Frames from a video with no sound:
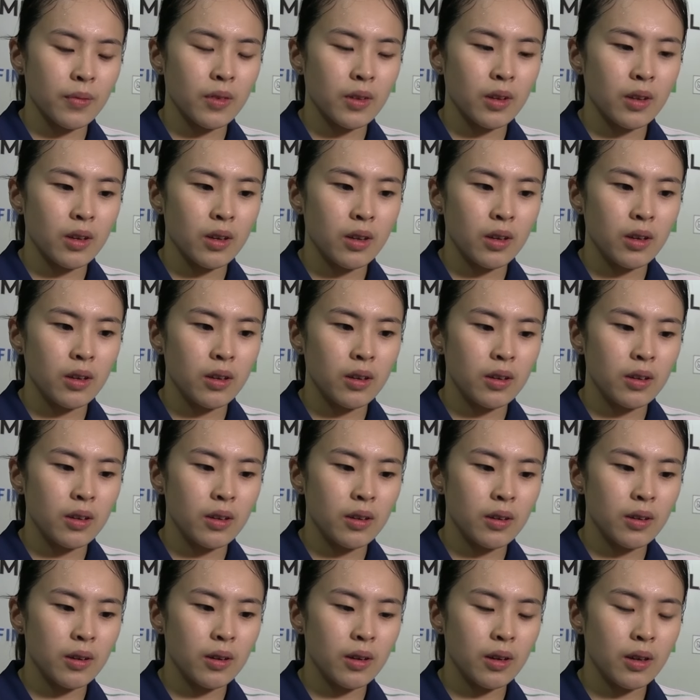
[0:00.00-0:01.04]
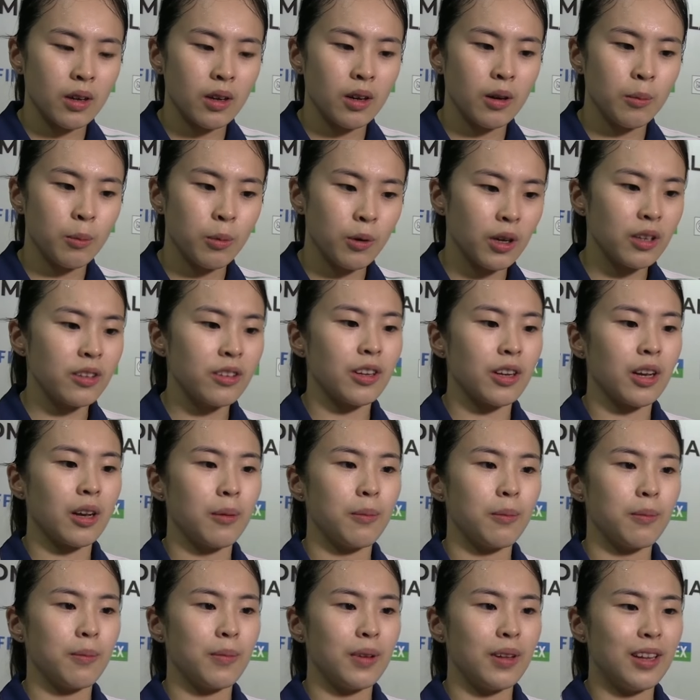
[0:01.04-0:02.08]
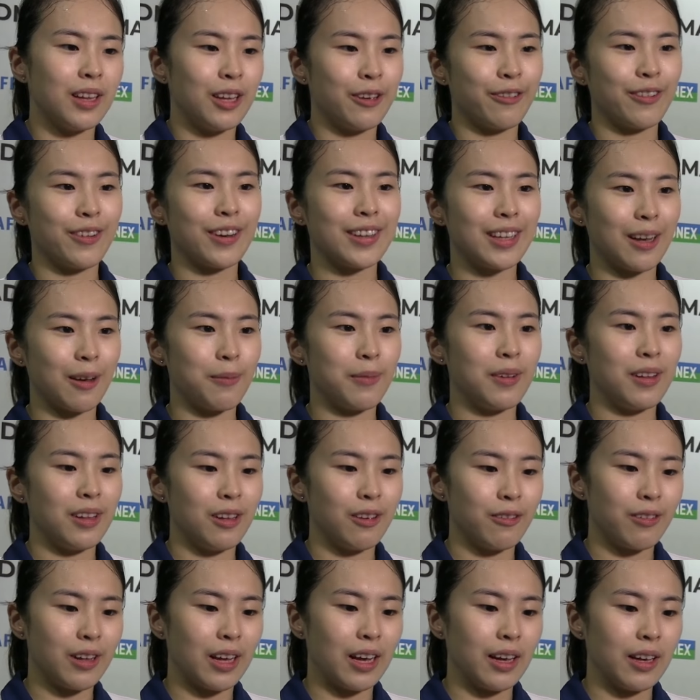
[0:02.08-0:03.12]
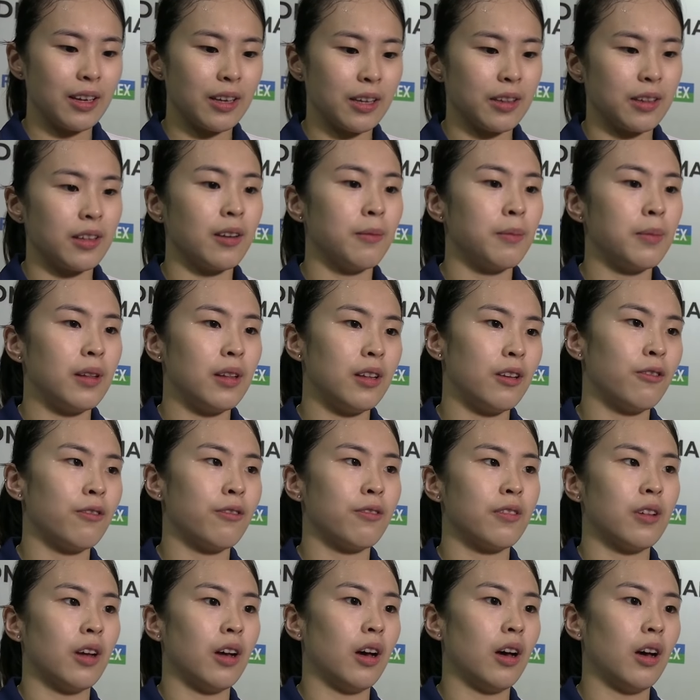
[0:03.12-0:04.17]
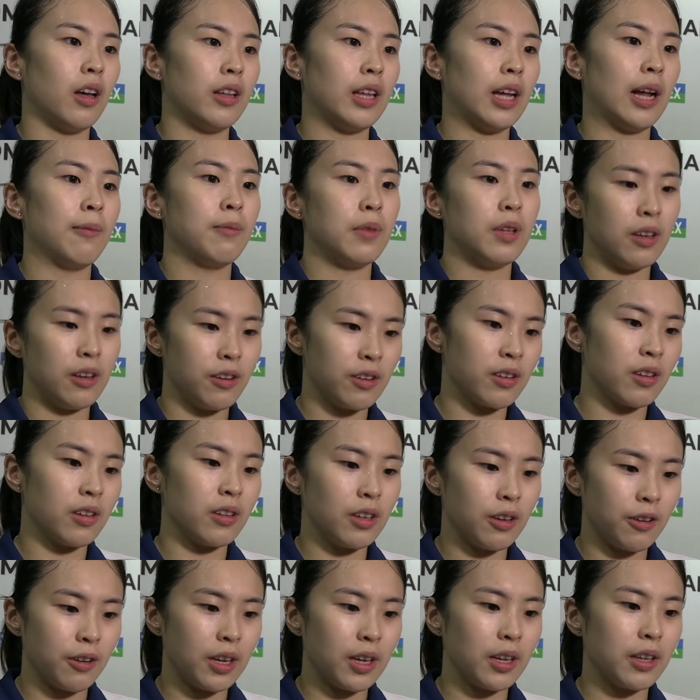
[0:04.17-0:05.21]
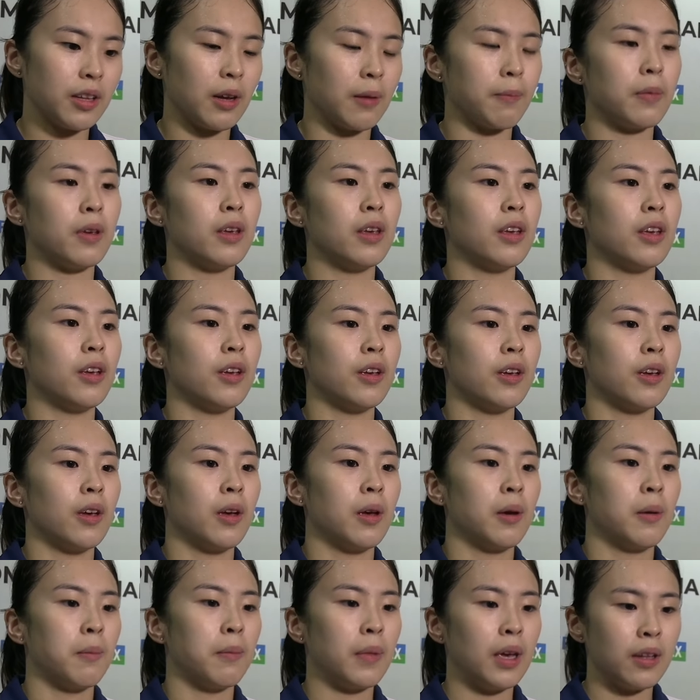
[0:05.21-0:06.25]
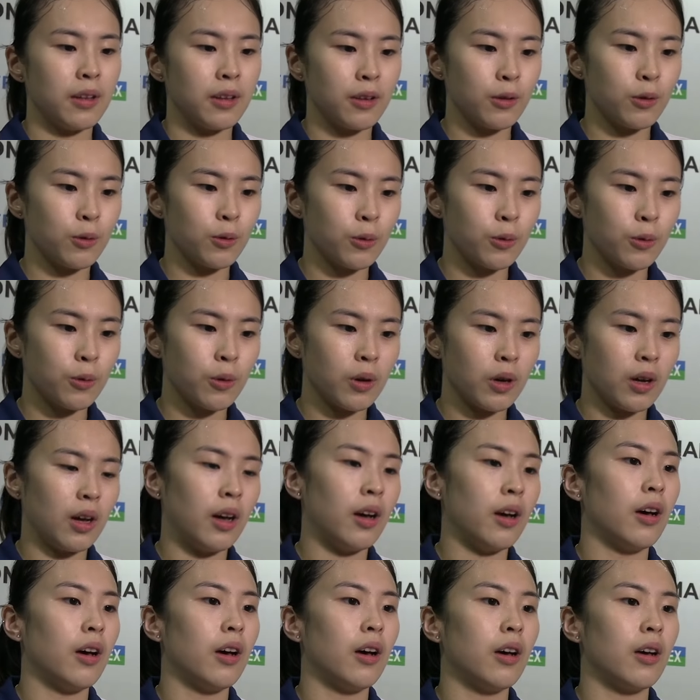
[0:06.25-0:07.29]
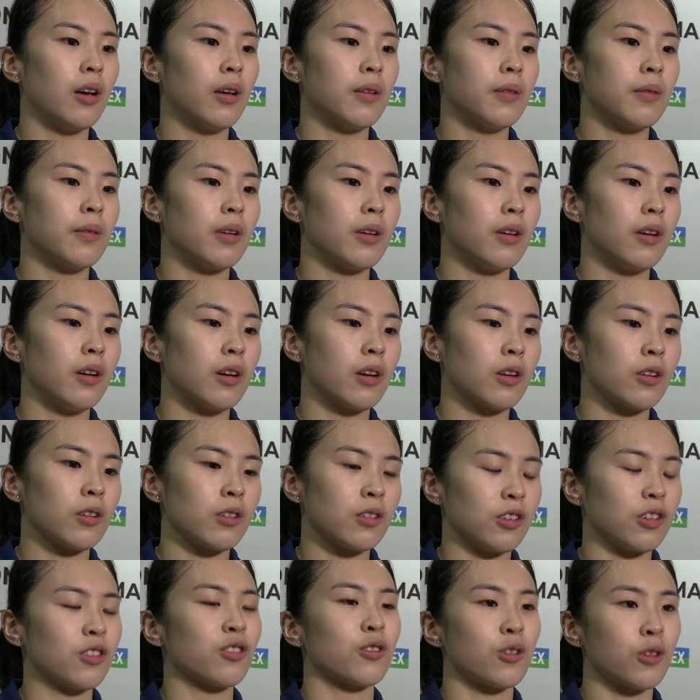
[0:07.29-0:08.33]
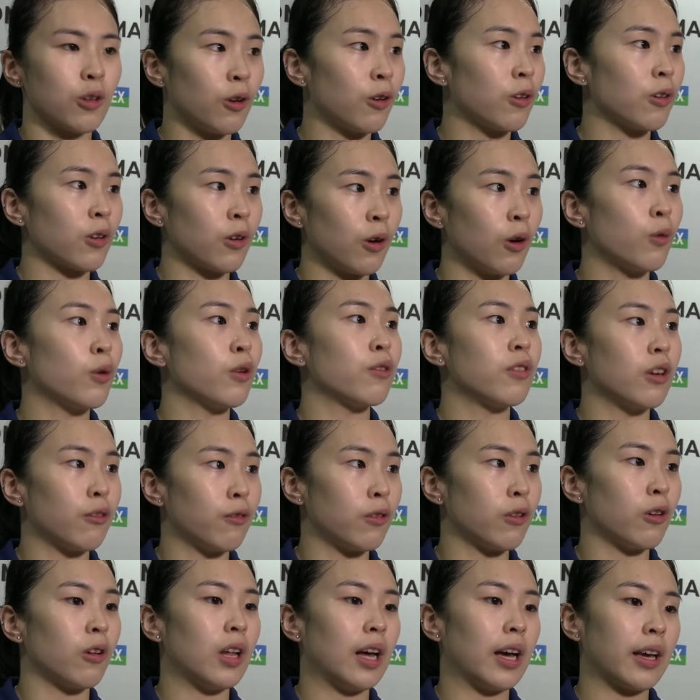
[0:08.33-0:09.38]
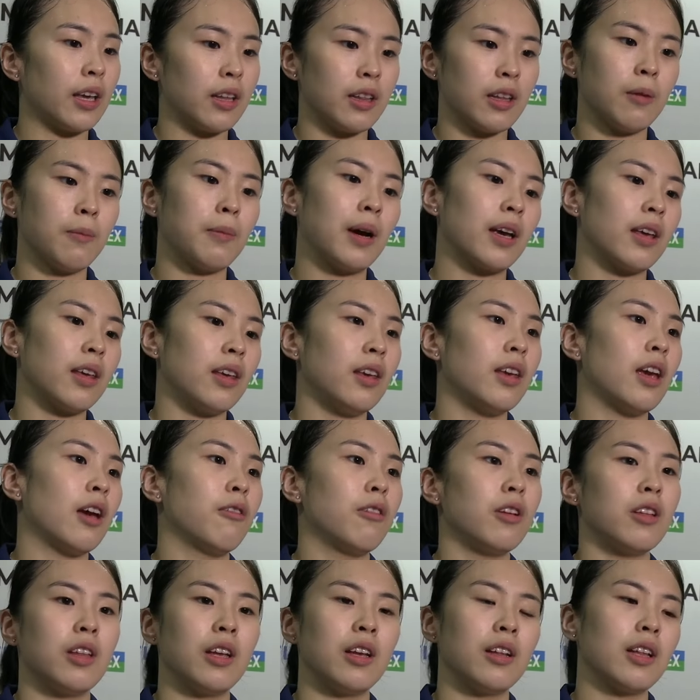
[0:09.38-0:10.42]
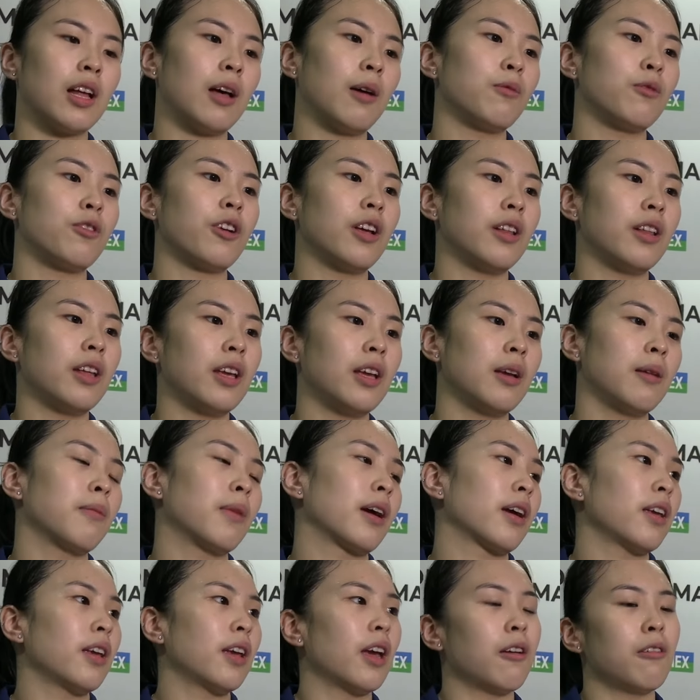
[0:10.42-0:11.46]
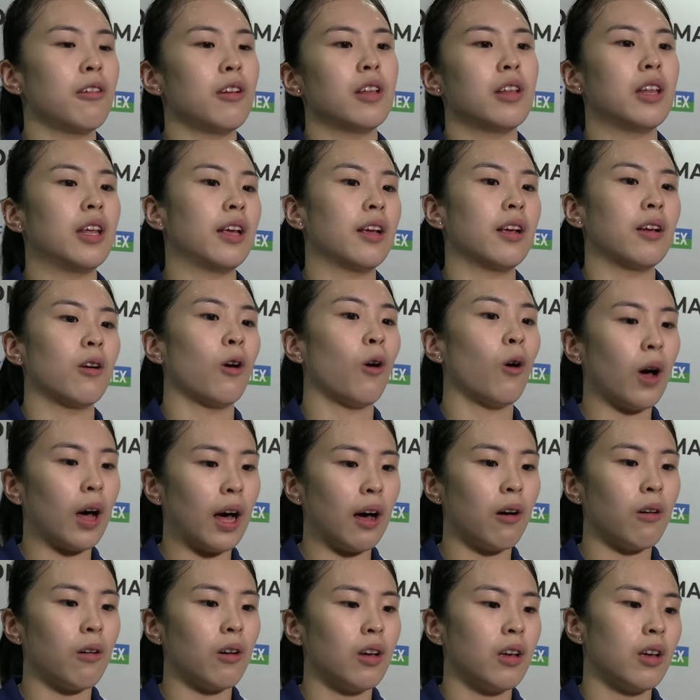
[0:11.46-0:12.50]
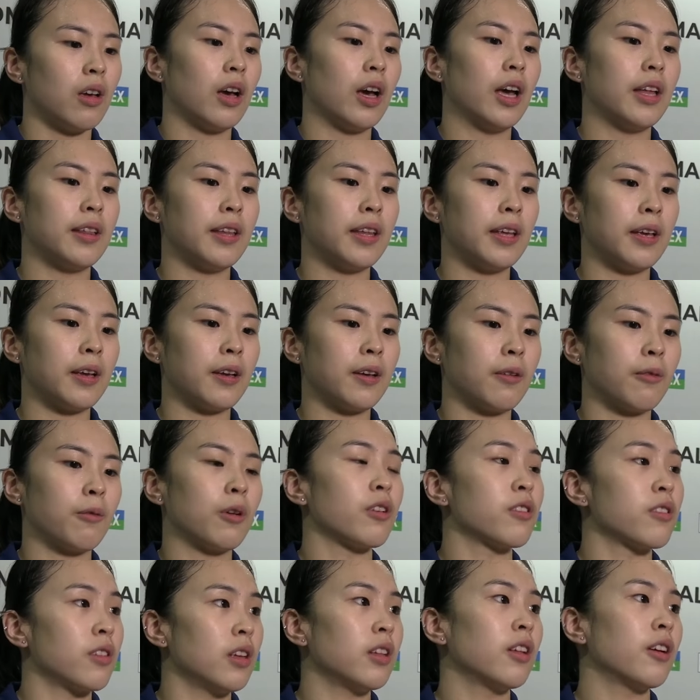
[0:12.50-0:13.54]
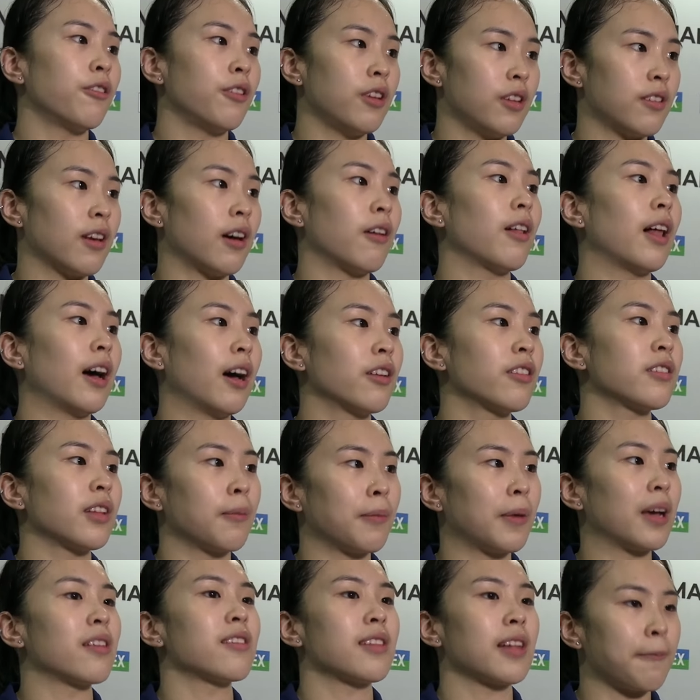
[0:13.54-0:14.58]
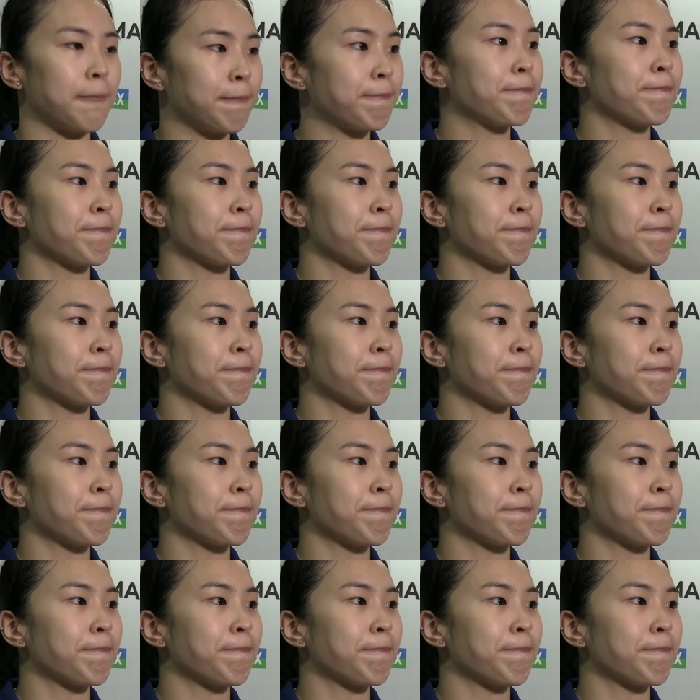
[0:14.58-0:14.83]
for us? Bukan cakap believe ke tak believe lah. Kita believe dalam diri sendiri. Tapi medal tu just go with the flow lah. Kita bagi everything dalam training, bagi everything all out. I think we'll see the result lah, step by step.